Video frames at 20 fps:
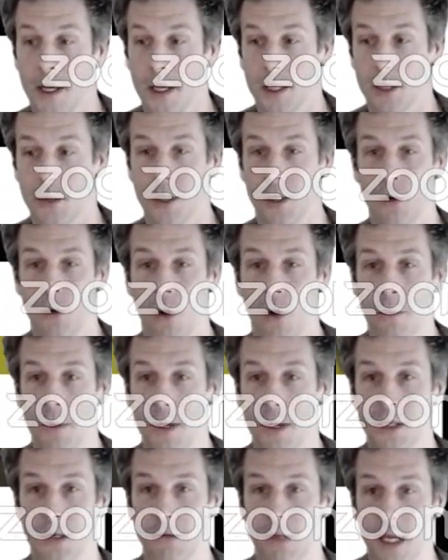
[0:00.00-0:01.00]
So we do a whole
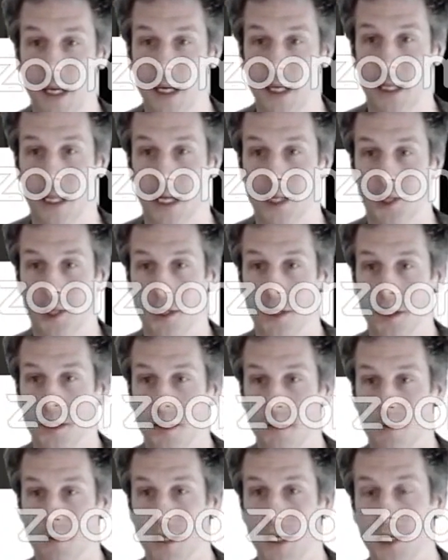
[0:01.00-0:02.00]
bunch of data collection and
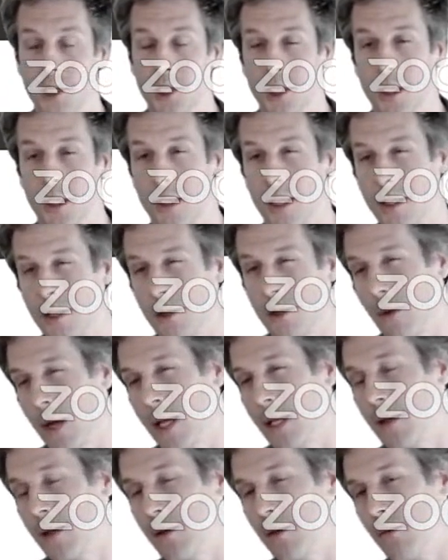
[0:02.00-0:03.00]
simulation. And the
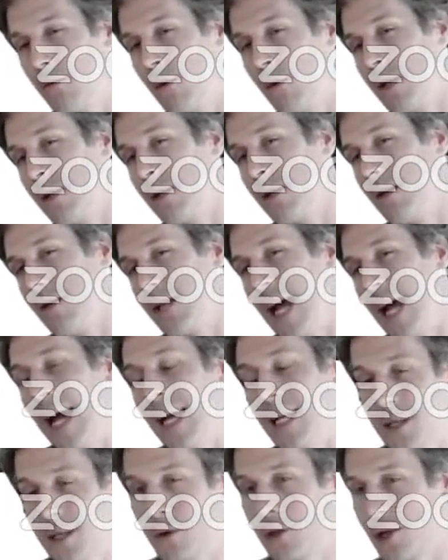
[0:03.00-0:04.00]
way that the
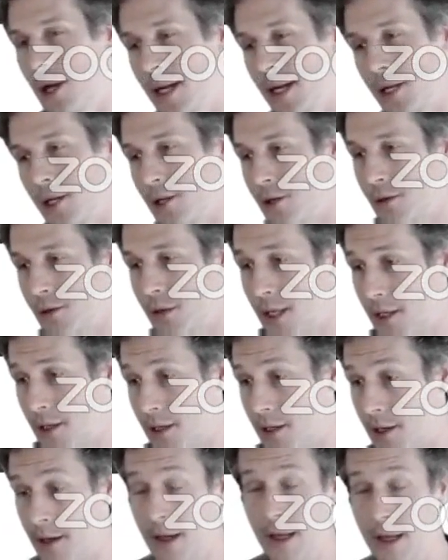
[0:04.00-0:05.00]
task that we're trying to do
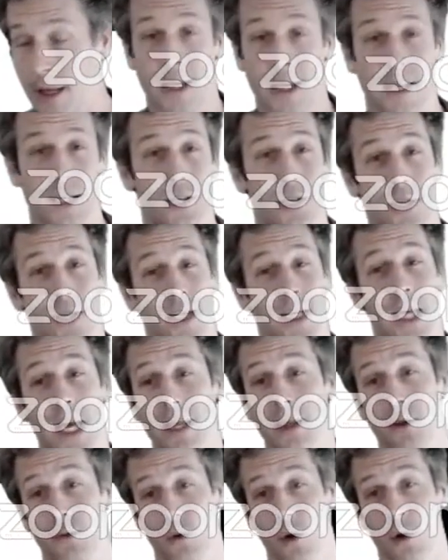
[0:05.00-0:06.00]
here is just to
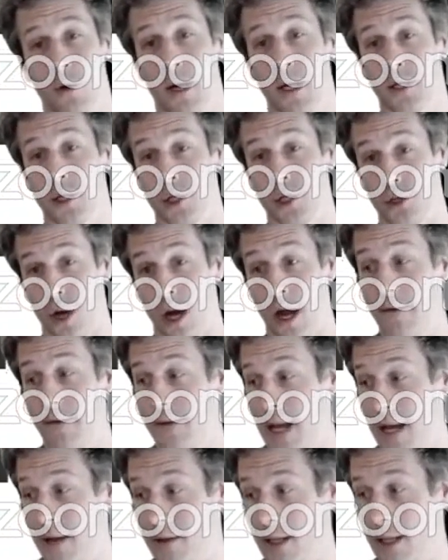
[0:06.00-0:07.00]
get the robot to drive
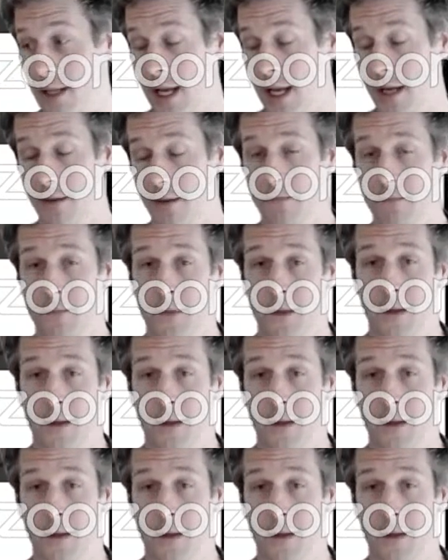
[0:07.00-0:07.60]
down the lane.